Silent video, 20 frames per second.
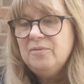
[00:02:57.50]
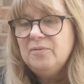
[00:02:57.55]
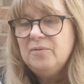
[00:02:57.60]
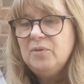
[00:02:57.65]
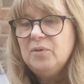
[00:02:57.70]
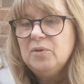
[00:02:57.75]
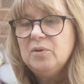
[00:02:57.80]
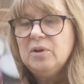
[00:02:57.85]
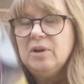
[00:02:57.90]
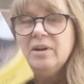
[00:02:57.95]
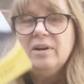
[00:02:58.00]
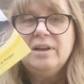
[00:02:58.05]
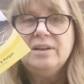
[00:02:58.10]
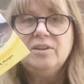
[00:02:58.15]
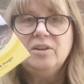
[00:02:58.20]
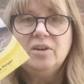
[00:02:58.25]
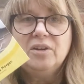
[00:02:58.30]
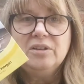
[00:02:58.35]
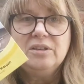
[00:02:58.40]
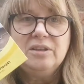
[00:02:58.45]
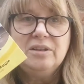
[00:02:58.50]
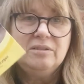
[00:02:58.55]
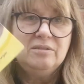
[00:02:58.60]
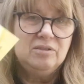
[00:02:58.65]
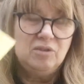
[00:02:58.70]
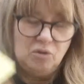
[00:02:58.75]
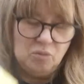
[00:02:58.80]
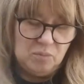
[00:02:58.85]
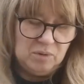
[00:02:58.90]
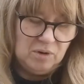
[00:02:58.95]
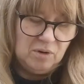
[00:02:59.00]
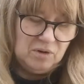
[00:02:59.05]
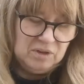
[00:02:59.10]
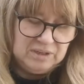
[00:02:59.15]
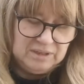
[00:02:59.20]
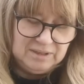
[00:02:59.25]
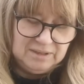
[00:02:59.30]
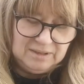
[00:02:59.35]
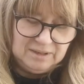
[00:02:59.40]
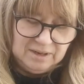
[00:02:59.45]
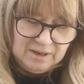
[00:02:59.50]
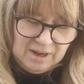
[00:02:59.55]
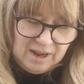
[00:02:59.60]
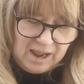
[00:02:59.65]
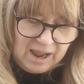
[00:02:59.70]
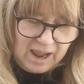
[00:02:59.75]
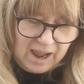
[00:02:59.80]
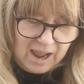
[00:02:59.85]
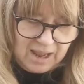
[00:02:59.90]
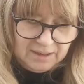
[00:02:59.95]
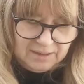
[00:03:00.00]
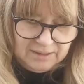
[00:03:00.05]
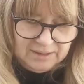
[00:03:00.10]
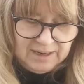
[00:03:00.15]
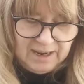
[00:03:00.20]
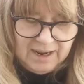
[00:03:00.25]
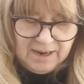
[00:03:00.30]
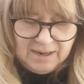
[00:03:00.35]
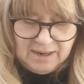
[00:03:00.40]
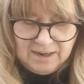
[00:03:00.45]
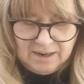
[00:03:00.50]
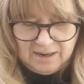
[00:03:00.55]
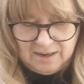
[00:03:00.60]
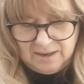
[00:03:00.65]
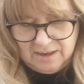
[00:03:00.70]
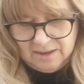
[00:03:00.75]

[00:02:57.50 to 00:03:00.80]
for red onion, normal onion, and then